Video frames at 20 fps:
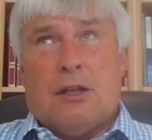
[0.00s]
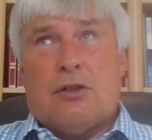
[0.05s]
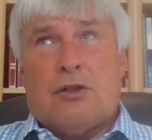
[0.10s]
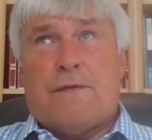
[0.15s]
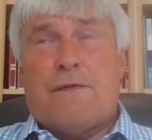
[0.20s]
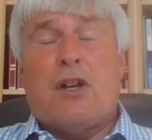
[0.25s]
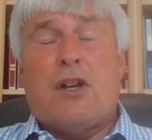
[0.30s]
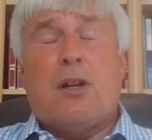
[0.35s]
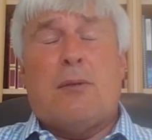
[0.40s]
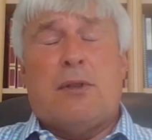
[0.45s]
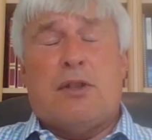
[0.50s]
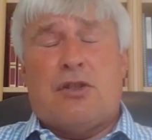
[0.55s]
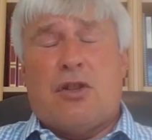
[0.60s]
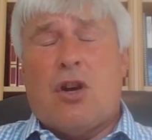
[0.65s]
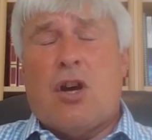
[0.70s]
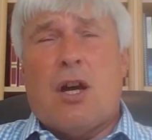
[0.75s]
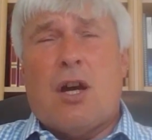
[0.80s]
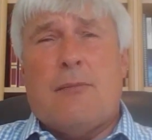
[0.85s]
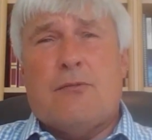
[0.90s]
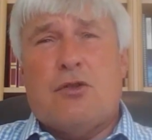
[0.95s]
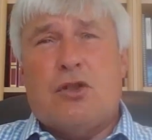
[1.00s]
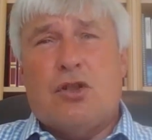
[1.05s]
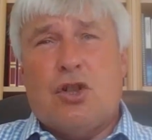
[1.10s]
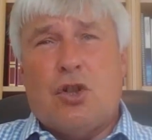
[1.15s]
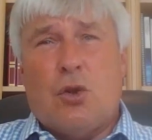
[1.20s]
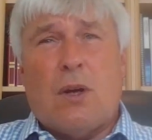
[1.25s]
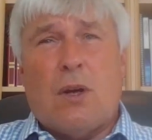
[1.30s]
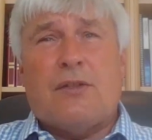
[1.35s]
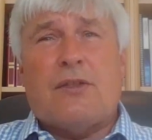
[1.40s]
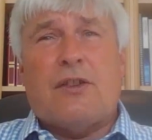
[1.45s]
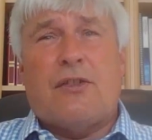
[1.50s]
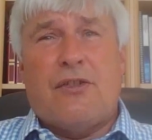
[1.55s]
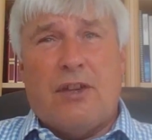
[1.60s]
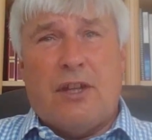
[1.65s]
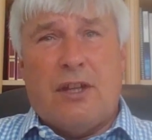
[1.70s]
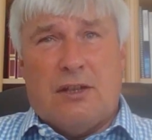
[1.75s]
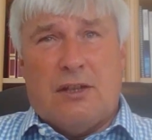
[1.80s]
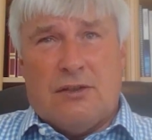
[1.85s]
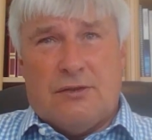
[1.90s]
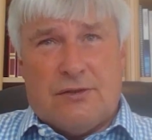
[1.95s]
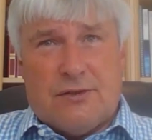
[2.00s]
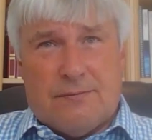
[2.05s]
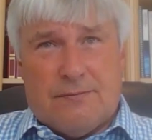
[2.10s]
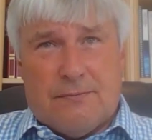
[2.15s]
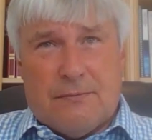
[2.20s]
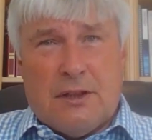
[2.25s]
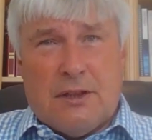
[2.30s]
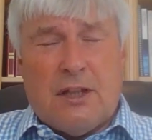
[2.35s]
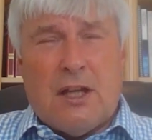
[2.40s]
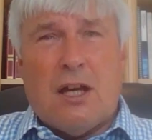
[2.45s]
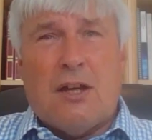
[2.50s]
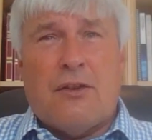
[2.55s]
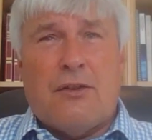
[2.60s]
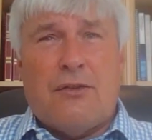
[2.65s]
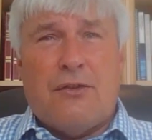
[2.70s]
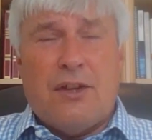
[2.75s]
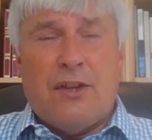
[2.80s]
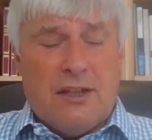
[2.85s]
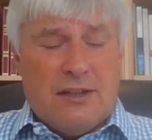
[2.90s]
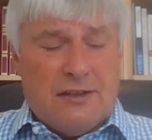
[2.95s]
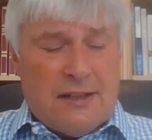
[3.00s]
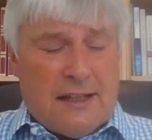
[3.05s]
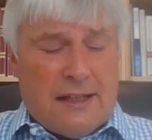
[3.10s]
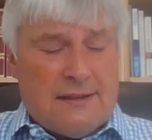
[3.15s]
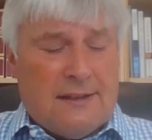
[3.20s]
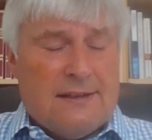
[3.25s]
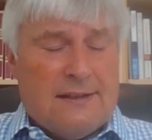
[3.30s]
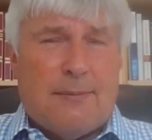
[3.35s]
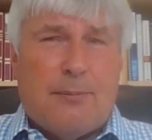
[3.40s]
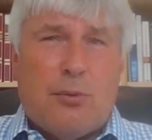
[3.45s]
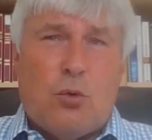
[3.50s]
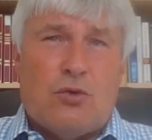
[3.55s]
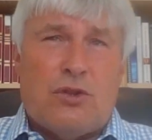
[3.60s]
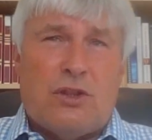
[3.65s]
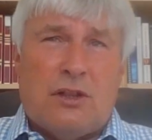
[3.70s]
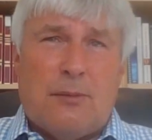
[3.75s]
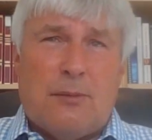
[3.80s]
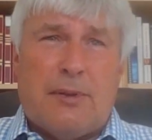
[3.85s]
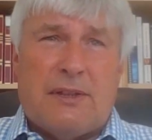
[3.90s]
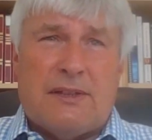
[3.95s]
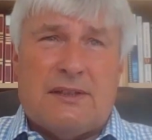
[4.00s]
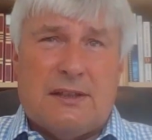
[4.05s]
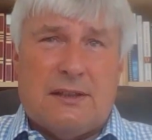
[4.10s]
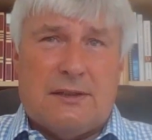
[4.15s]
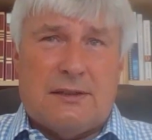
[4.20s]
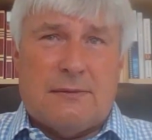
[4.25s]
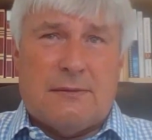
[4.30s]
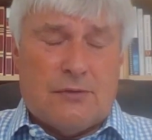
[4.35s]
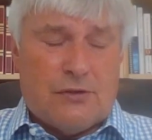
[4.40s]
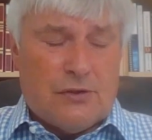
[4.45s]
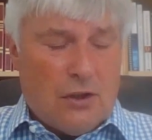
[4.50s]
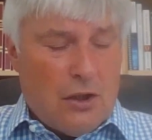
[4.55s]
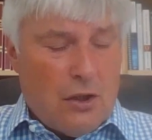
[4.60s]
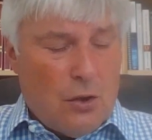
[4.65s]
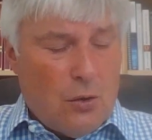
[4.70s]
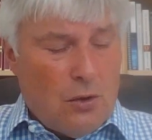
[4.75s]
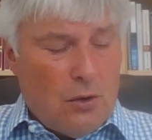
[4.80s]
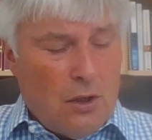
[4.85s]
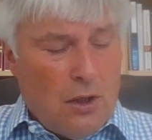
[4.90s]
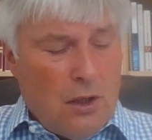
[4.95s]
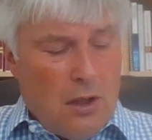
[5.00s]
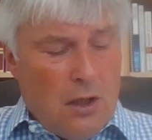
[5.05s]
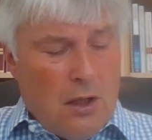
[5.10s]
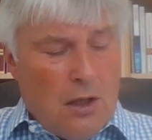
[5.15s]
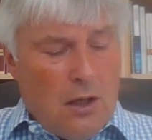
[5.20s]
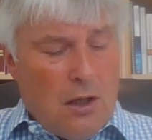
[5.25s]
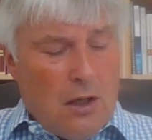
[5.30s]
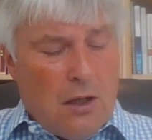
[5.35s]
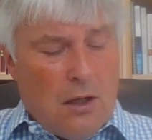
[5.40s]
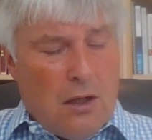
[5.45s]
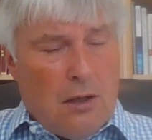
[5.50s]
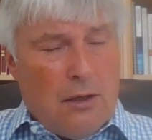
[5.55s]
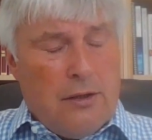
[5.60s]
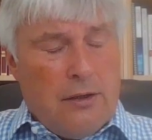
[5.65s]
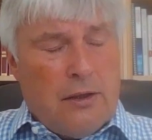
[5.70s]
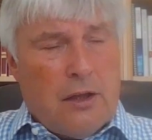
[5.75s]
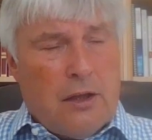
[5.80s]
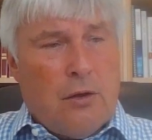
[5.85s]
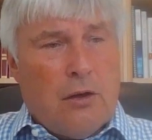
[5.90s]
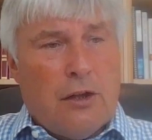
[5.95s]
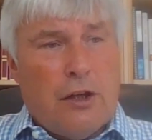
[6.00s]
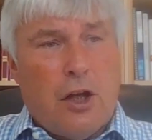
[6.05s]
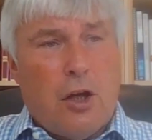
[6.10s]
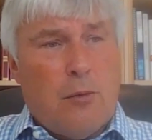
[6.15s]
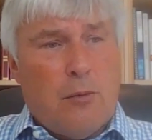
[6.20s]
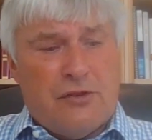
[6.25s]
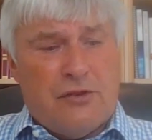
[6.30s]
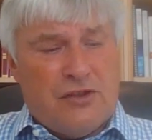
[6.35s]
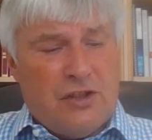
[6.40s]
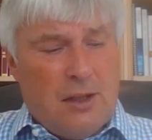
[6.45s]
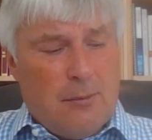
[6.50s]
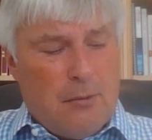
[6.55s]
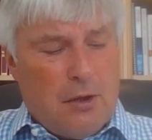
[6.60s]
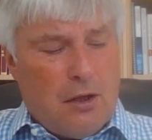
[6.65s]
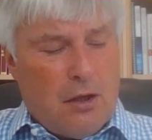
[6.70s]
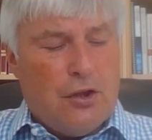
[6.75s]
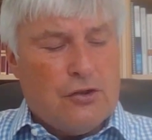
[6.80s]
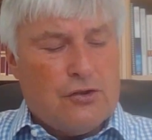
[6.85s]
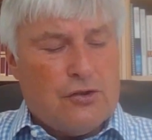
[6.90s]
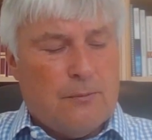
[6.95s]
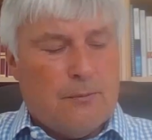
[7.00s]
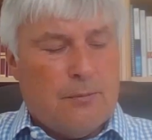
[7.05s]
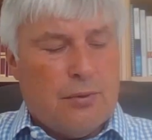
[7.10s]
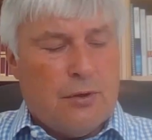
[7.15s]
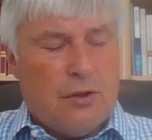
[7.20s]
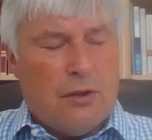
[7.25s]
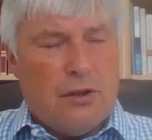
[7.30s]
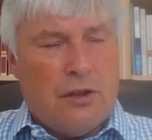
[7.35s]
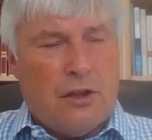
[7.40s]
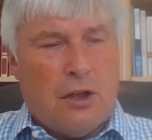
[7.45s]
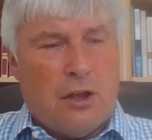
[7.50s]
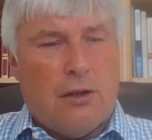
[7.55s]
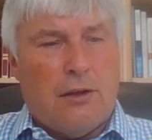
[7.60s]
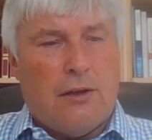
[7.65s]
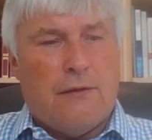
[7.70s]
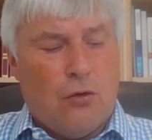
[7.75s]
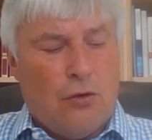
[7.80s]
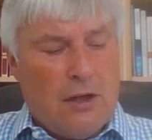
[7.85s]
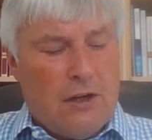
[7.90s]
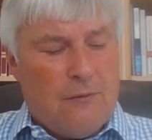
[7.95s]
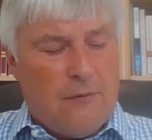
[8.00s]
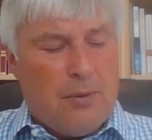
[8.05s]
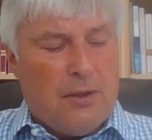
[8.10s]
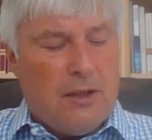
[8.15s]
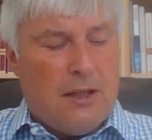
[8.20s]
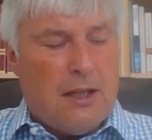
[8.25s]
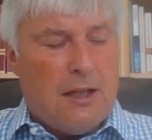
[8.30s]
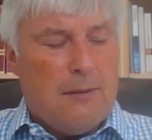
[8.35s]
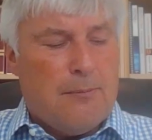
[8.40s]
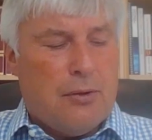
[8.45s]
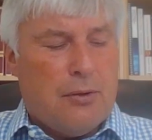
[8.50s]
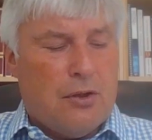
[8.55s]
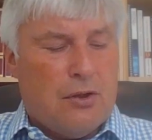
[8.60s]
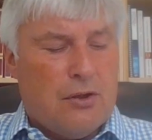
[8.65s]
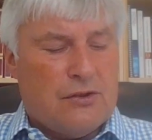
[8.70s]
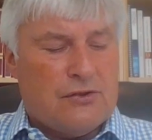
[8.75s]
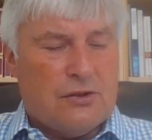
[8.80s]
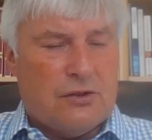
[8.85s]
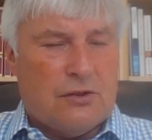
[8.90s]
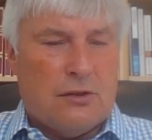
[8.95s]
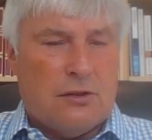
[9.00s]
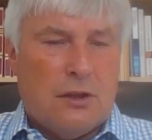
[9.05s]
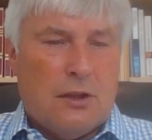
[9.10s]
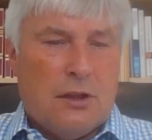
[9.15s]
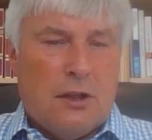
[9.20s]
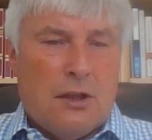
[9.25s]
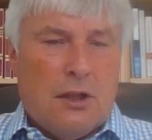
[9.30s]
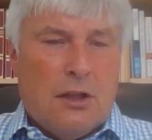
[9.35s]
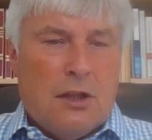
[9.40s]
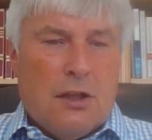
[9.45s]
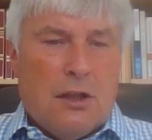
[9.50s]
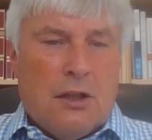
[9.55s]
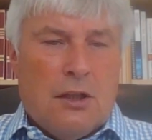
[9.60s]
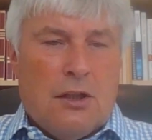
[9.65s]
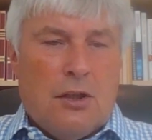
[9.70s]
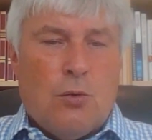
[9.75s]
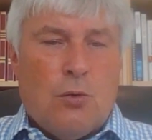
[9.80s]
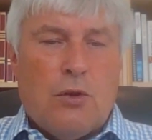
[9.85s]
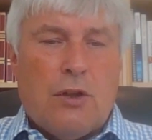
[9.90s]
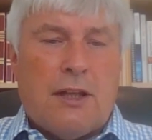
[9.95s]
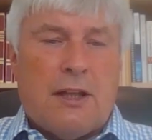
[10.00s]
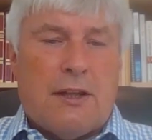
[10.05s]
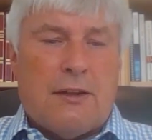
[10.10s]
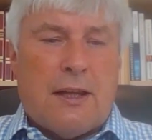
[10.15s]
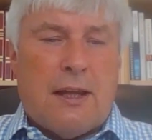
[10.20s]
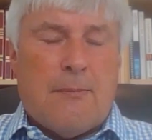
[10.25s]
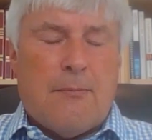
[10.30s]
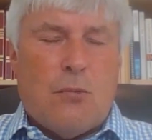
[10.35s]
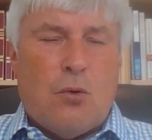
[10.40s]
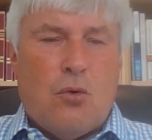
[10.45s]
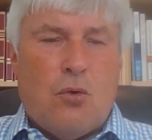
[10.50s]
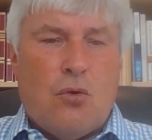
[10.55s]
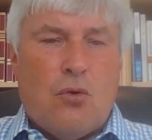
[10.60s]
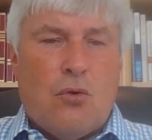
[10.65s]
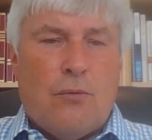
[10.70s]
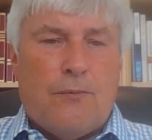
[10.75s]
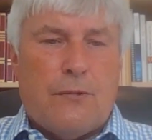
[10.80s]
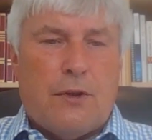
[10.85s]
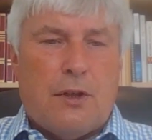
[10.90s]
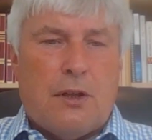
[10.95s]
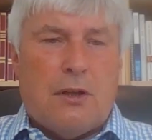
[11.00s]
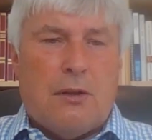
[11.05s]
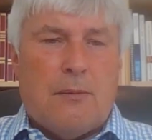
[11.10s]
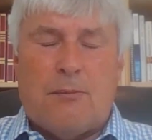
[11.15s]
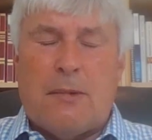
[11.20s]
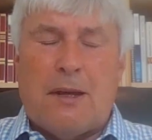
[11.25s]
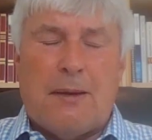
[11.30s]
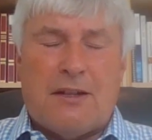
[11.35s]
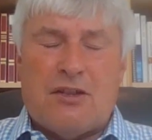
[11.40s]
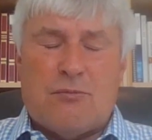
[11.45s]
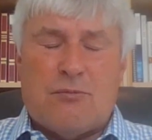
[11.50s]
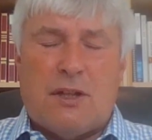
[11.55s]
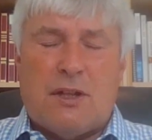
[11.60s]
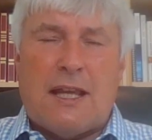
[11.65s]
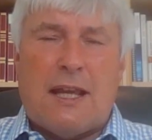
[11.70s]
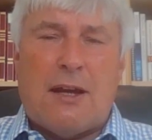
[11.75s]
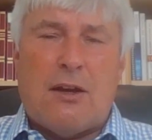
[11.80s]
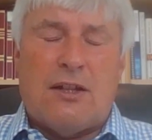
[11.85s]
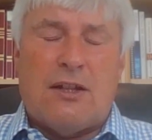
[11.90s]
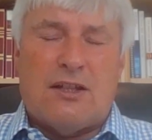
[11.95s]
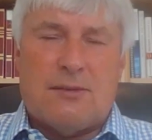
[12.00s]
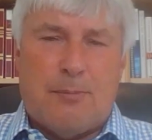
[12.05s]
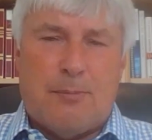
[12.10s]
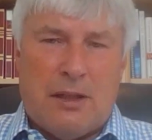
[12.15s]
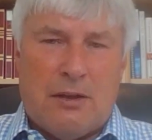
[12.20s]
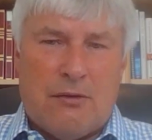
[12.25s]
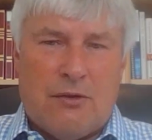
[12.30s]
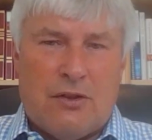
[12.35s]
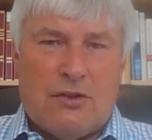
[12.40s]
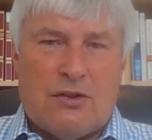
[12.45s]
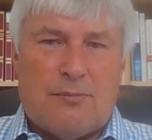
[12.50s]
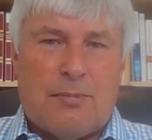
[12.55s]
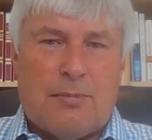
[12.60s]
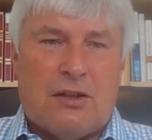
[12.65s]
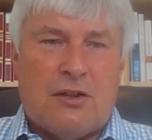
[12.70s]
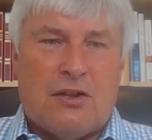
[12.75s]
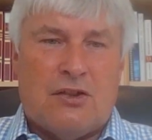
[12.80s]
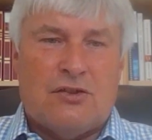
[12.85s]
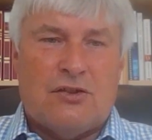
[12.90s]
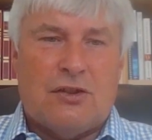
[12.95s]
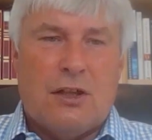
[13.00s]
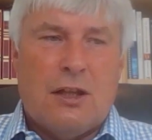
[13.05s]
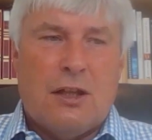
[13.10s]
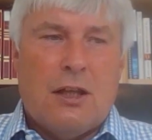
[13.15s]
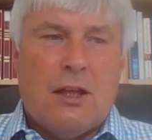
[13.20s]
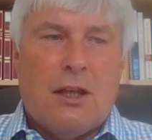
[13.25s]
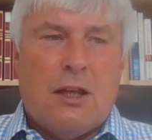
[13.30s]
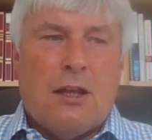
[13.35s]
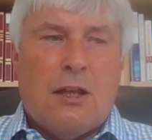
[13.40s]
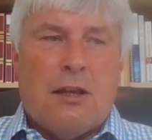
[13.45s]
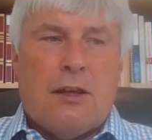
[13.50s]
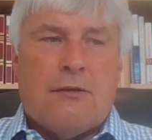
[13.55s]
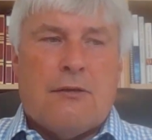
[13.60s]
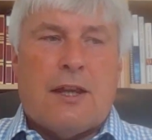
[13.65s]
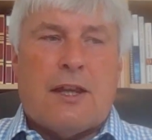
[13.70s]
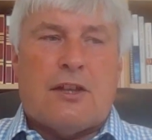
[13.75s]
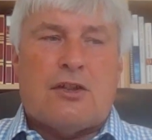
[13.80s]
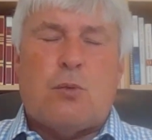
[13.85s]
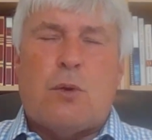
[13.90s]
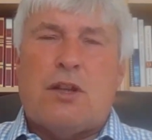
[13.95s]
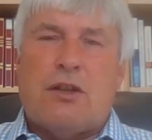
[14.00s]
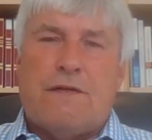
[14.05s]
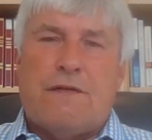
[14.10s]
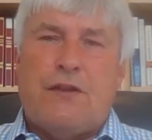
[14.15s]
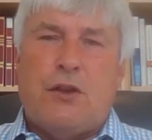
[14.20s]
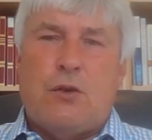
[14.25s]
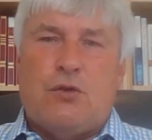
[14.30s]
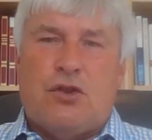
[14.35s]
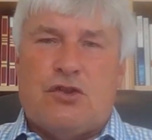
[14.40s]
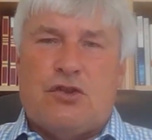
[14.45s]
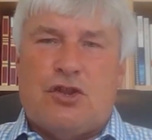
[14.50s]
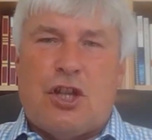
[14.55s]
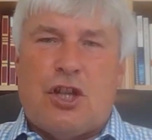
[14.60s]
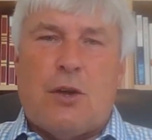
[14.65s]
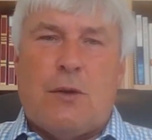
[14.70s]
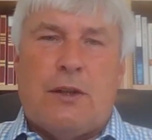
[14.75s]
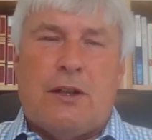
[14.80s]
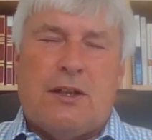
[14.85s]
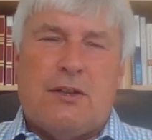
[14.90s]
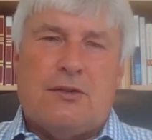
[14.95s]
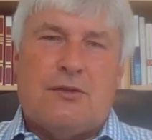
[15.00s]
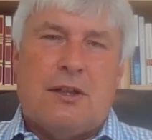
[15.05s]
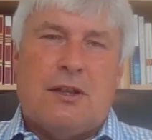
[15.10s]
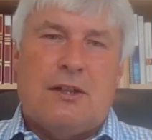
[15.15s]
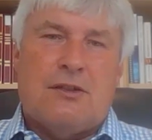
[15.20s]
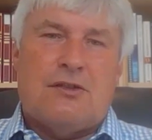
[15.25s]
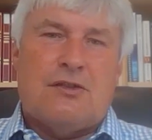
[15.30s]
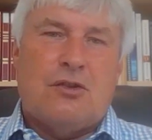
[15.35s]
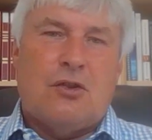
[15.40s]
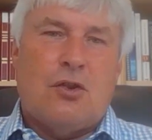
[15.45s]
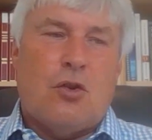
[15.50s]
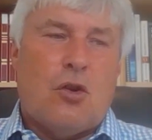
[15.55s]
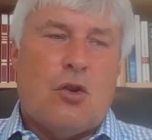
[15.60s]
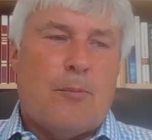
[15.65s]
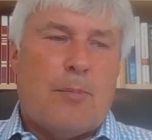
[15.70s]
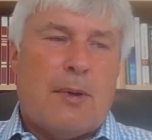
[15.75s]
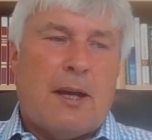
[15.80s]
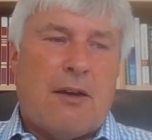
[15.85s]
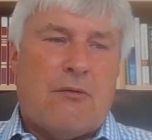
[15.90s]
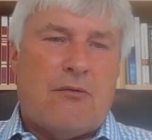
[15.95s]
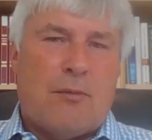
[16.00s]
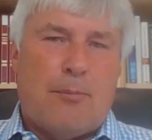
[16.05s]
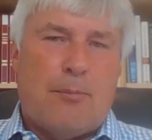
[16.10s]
to free up your time to do other things, and other things actually supporting the business. So I know I'm a SEMA person, but if you're an FP&A person, you want to get that more management account experience, because that's where the future's going. It's not about